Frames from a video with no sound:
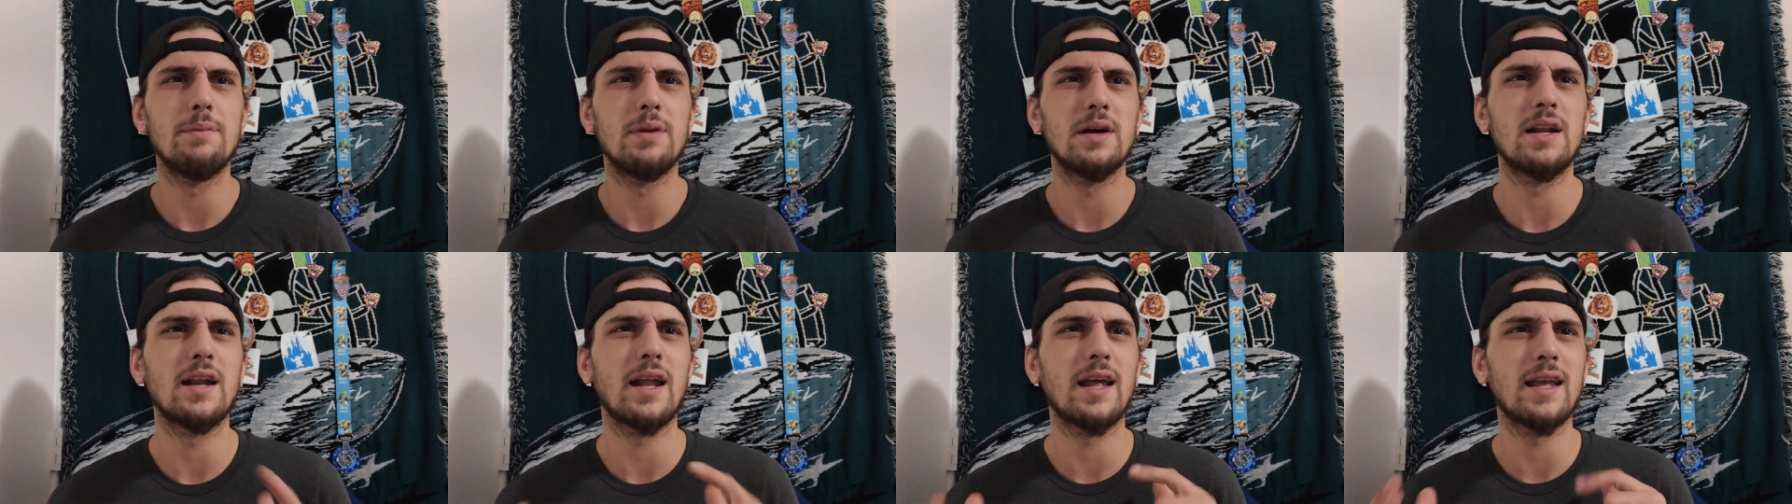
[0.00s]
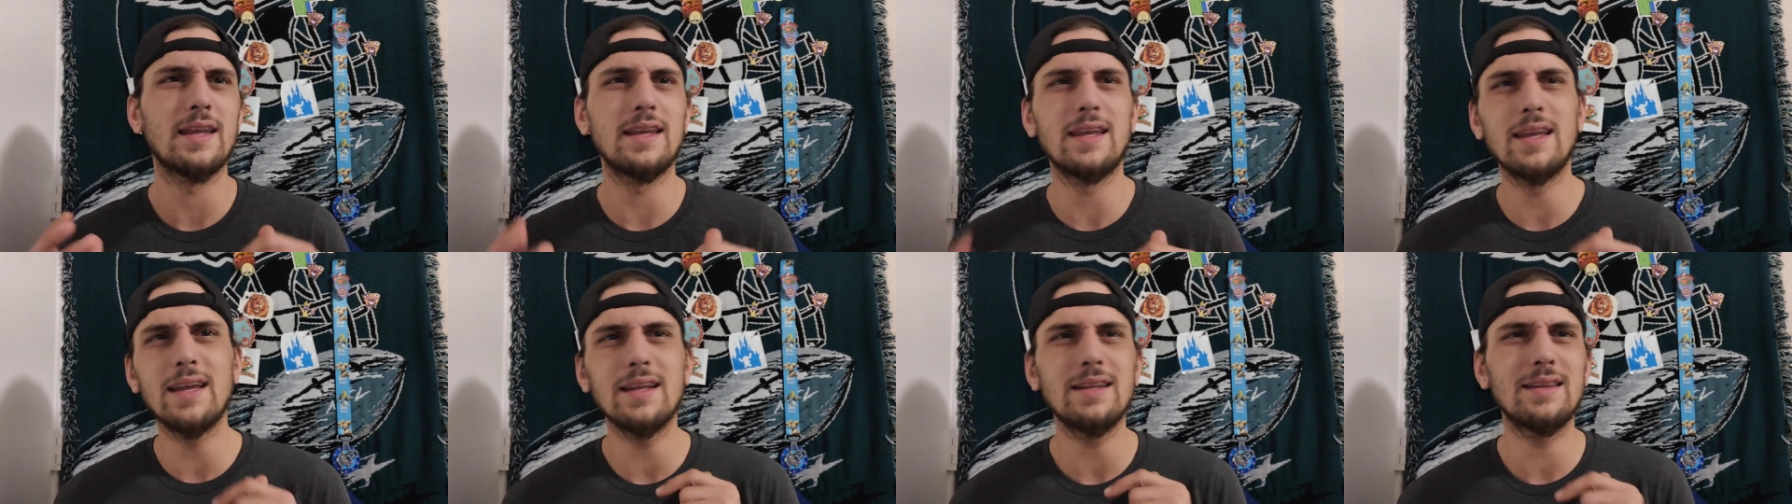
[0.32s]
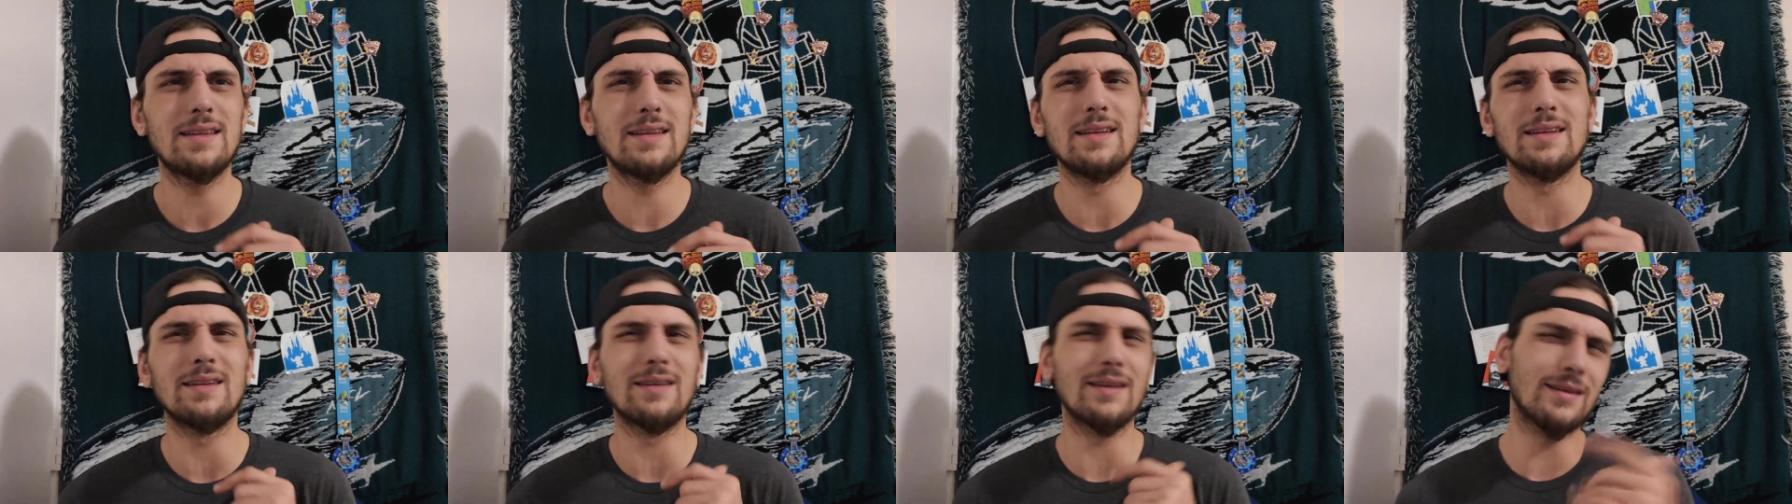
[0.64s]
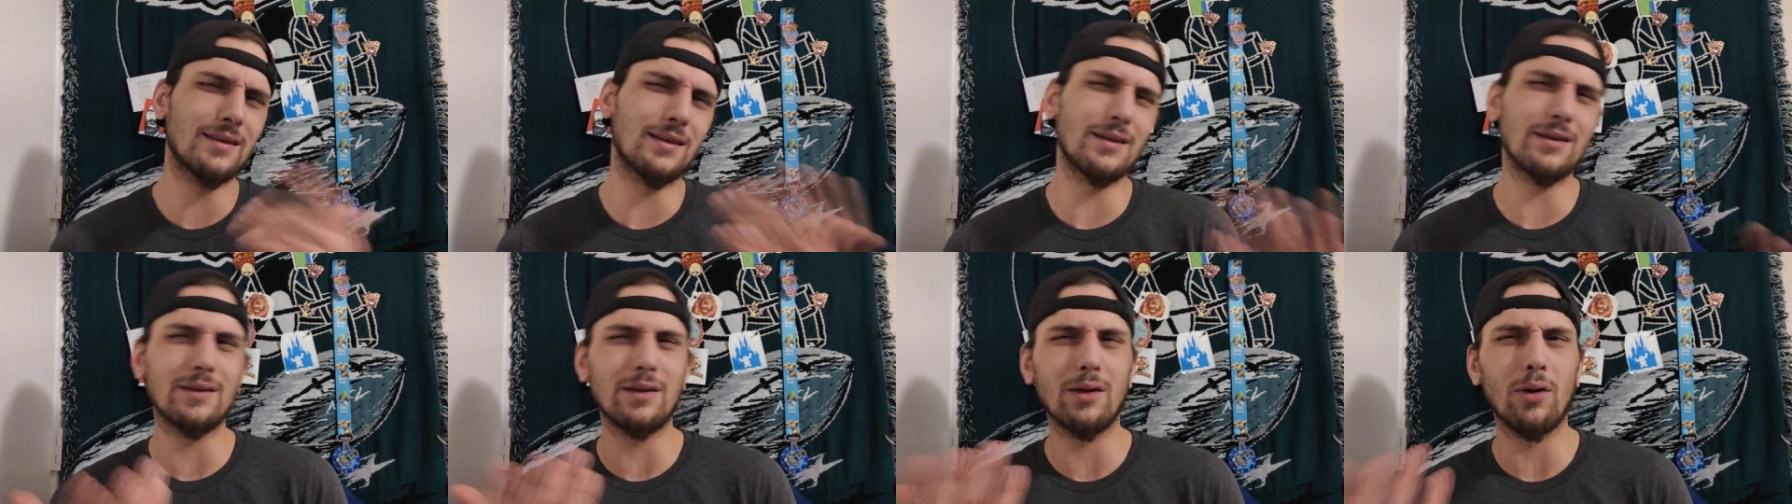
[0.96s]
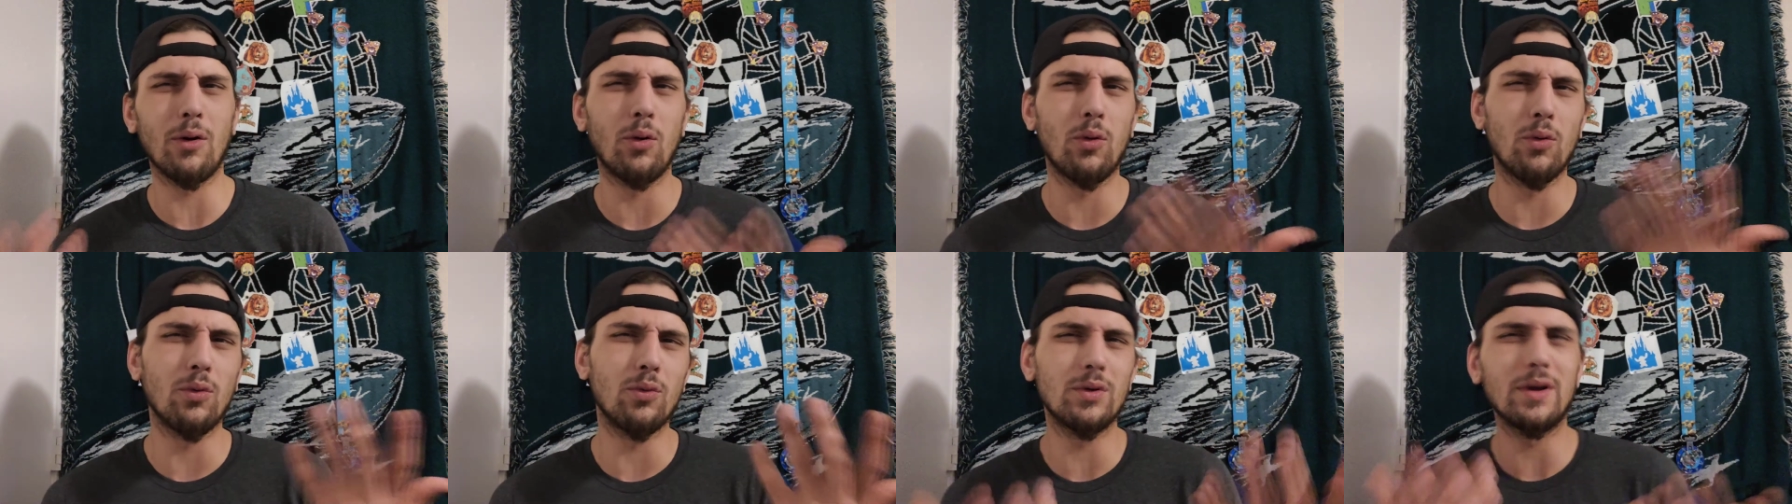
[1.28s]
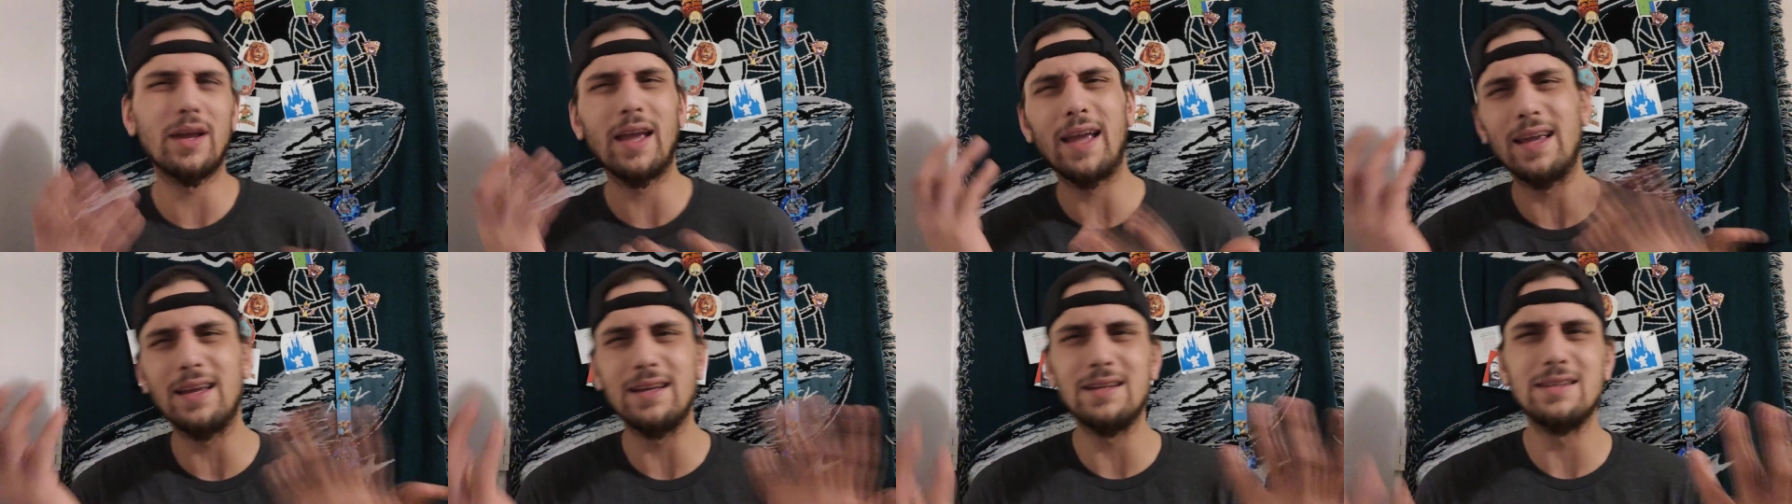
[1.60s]
but I get the
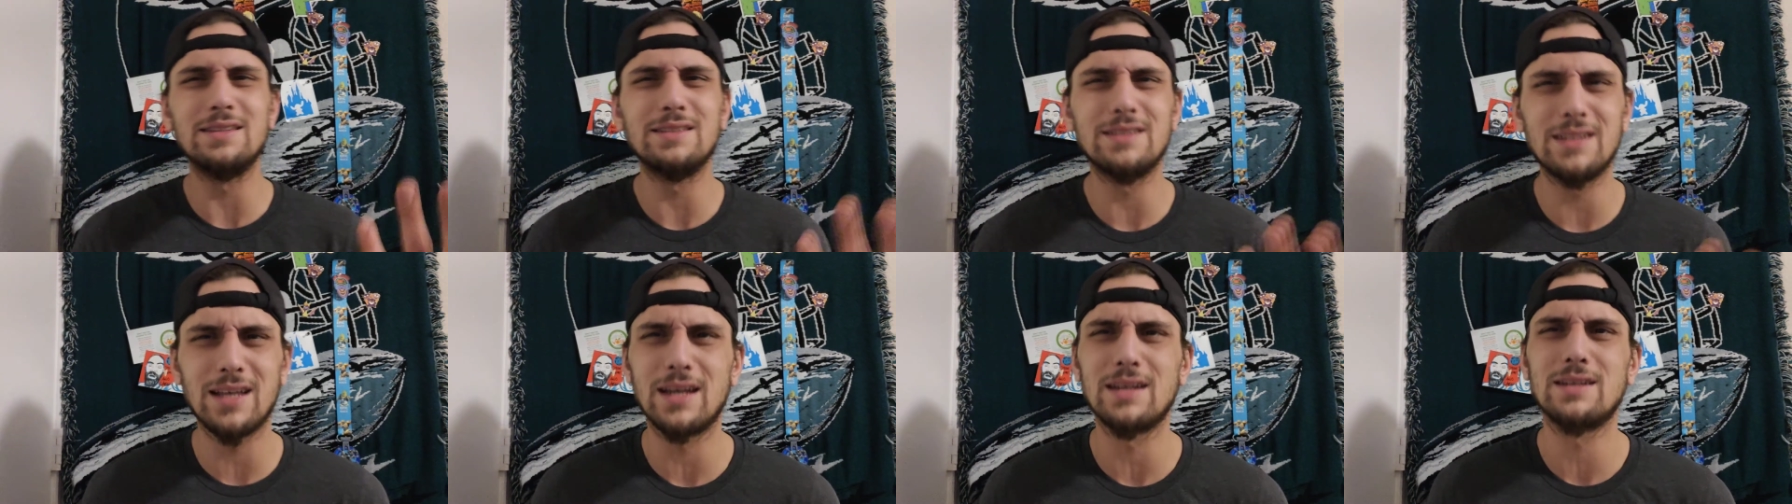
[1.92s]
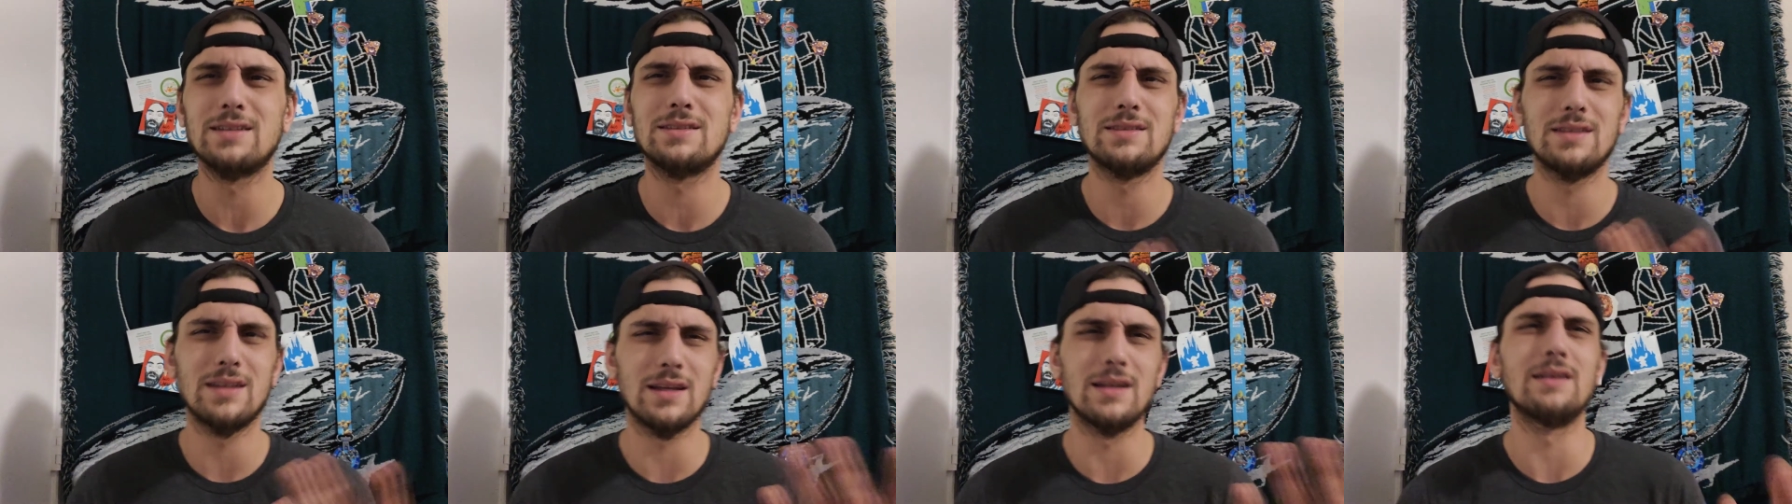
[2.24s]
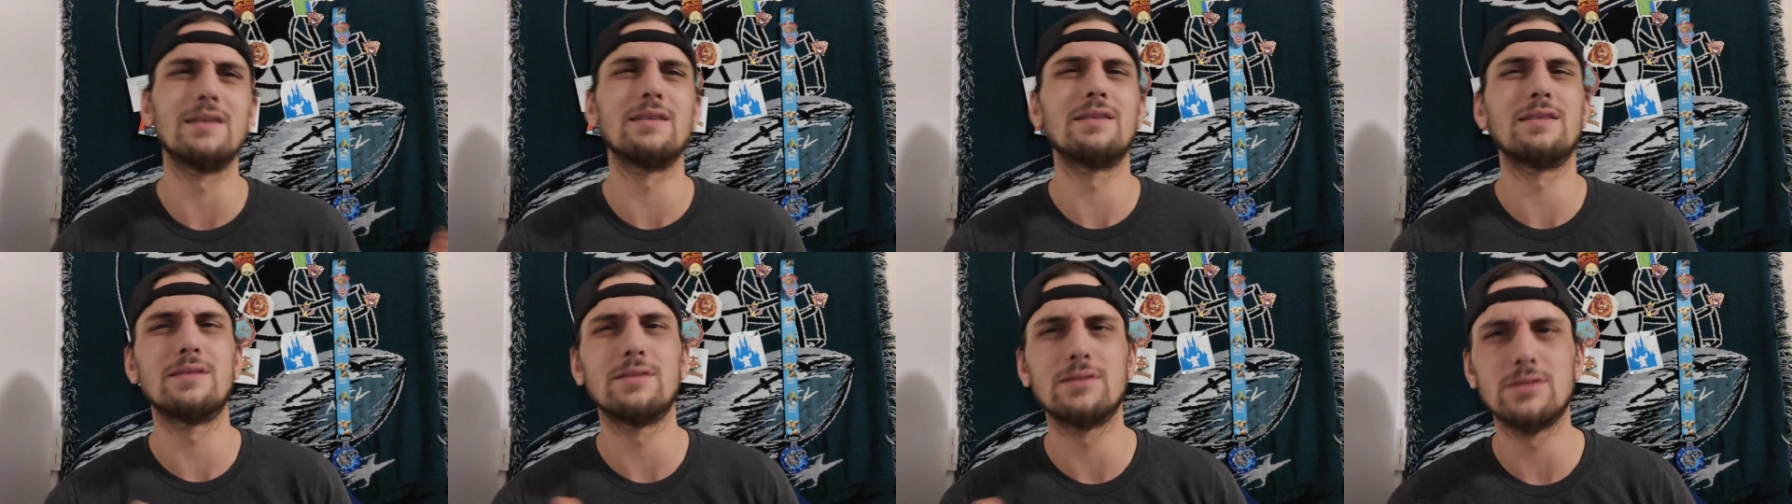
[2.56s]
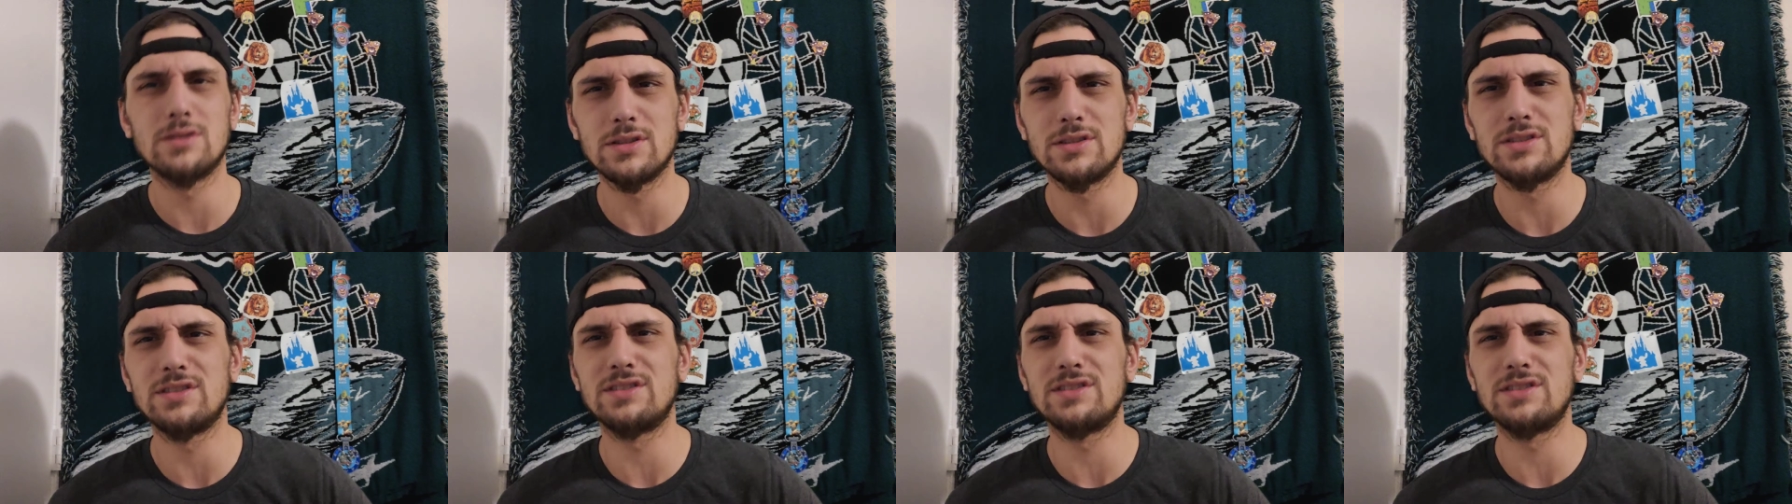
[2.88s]
whole gay sex thing,